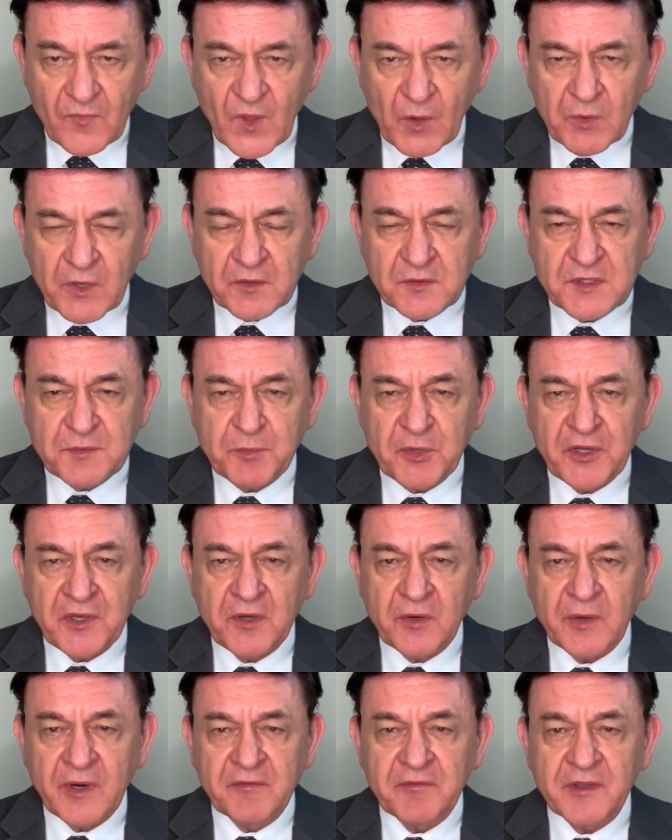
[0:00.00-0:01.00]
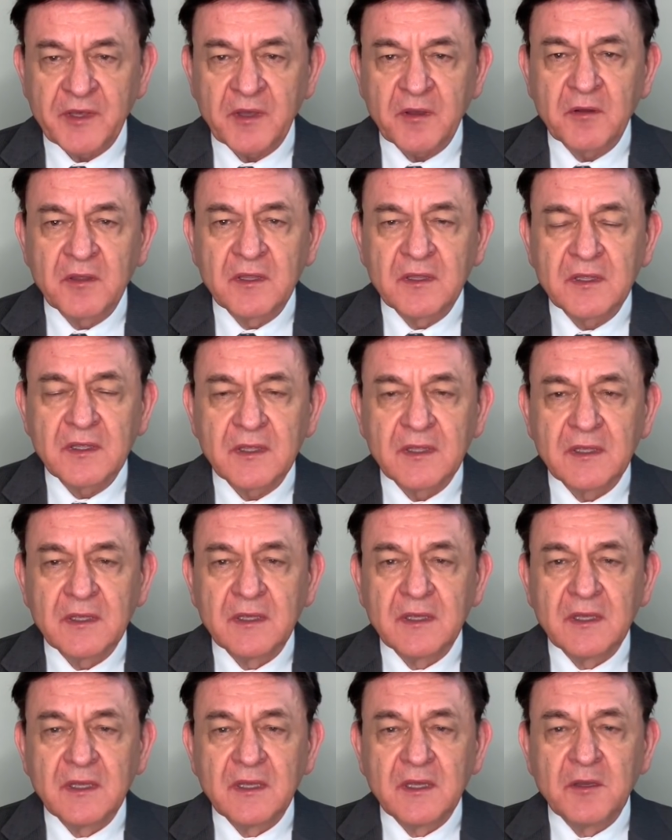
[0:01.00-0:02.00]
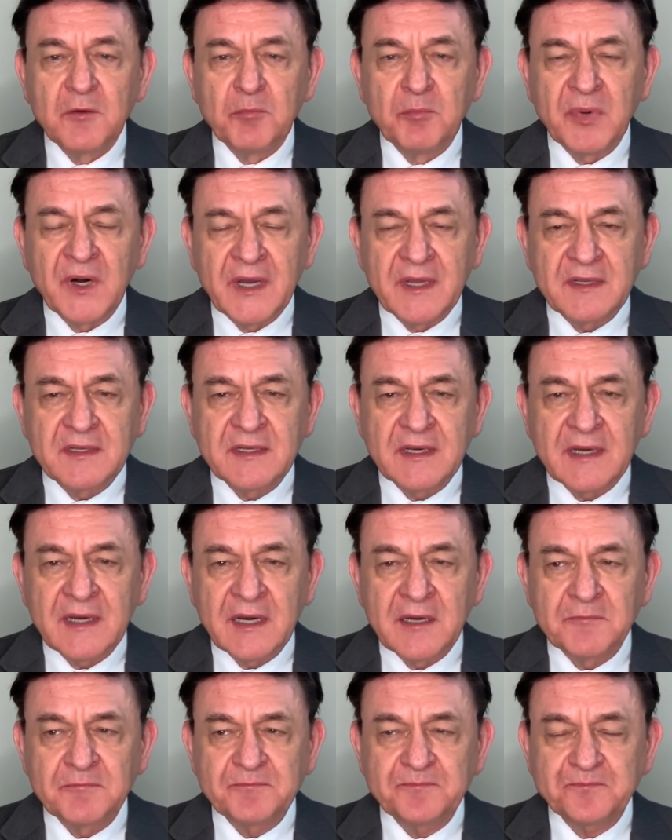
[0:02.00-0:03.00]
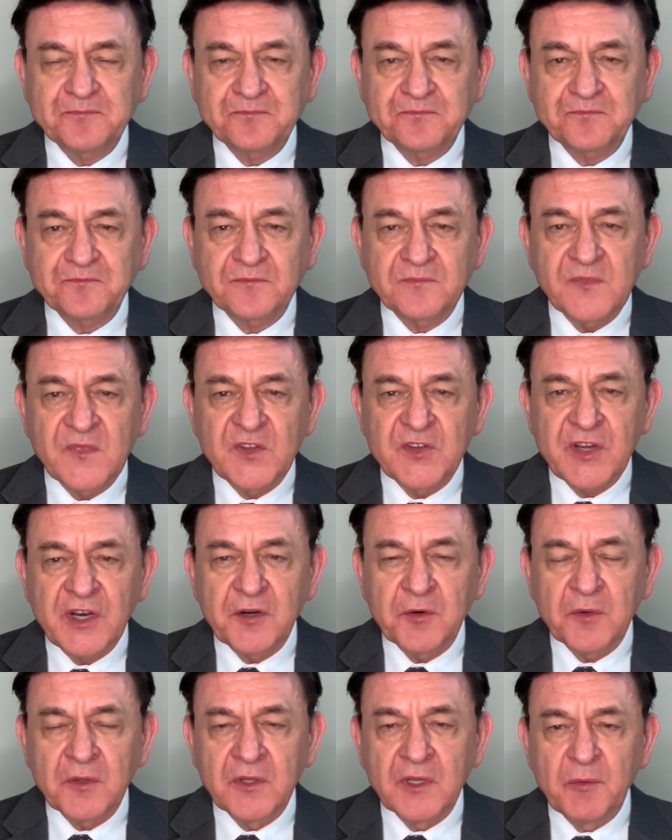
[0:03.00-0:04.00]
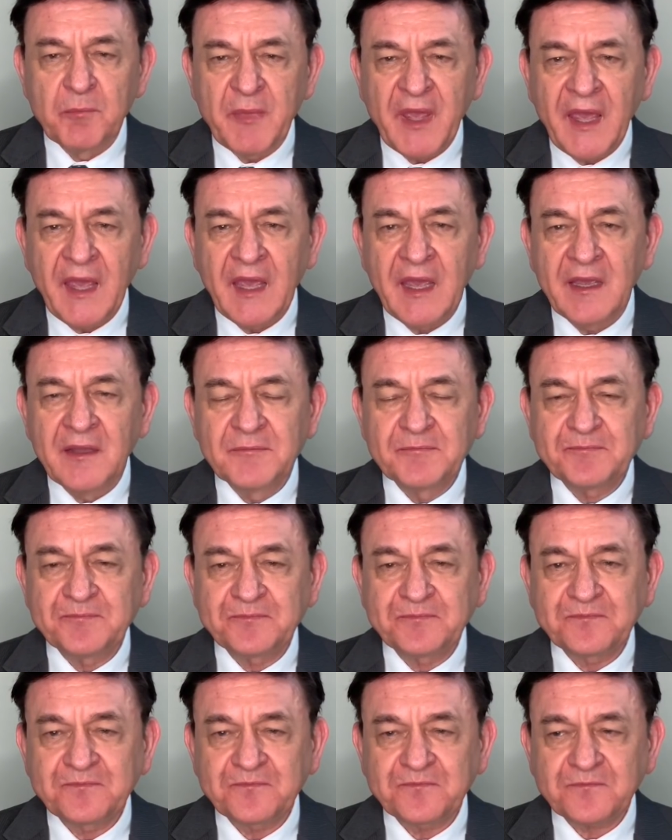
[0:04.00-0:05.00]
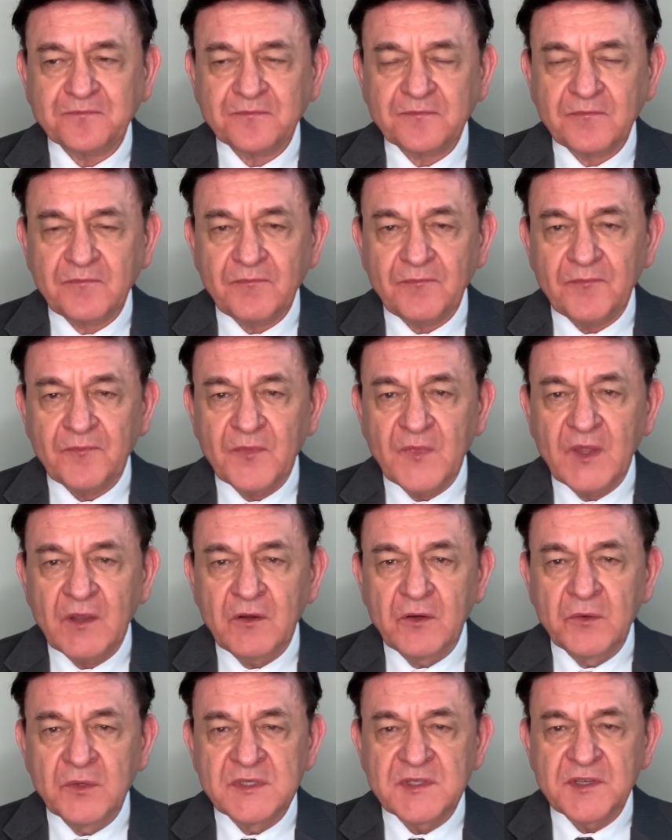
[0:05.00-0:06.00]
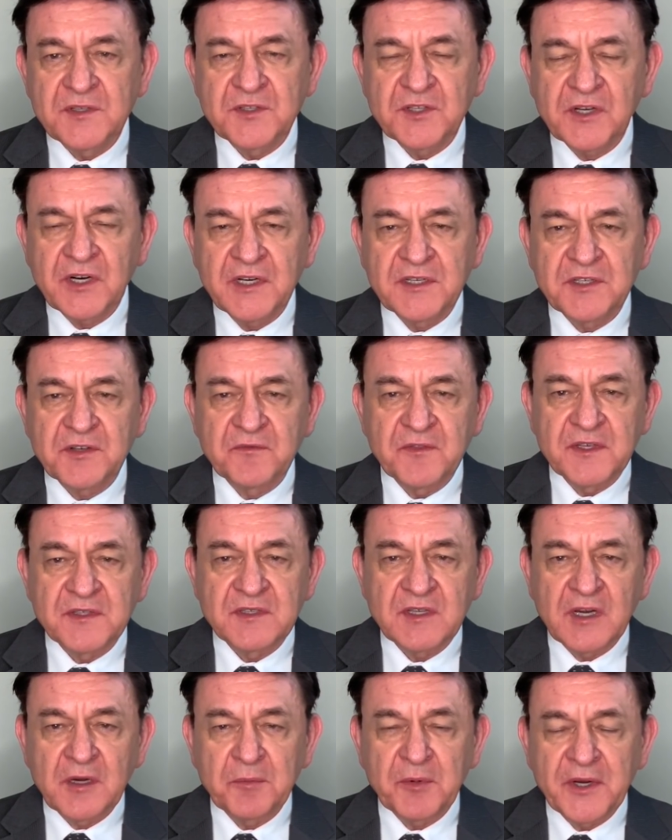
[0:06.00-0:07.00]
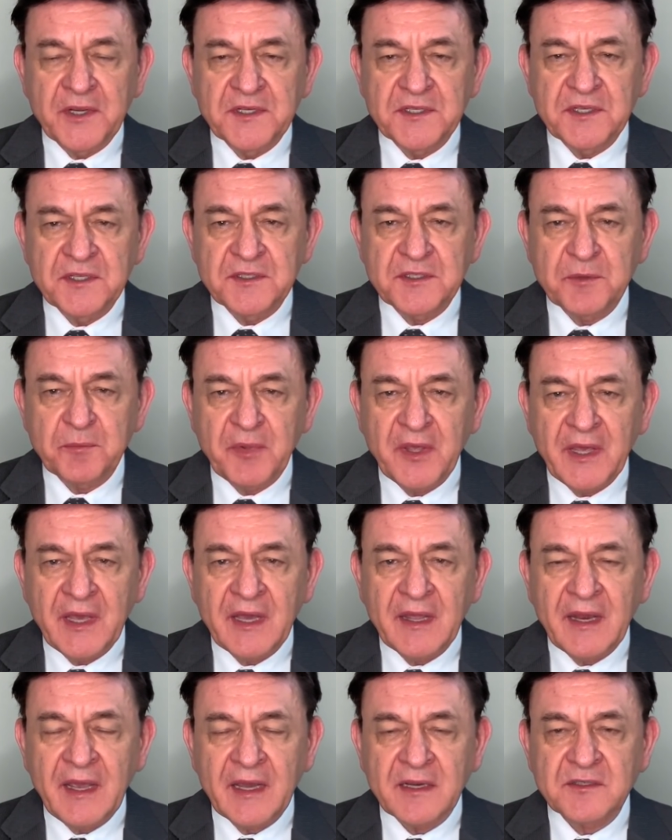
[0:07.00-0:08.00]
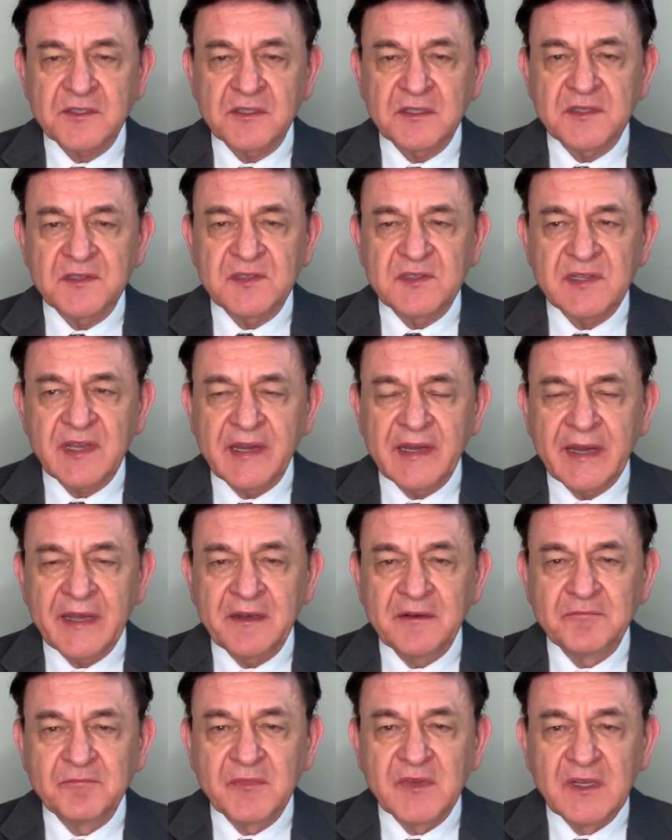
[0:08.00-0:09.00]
where it was pretty horrific. But General LeMay, who was in charge of this operation in Japan, actually said,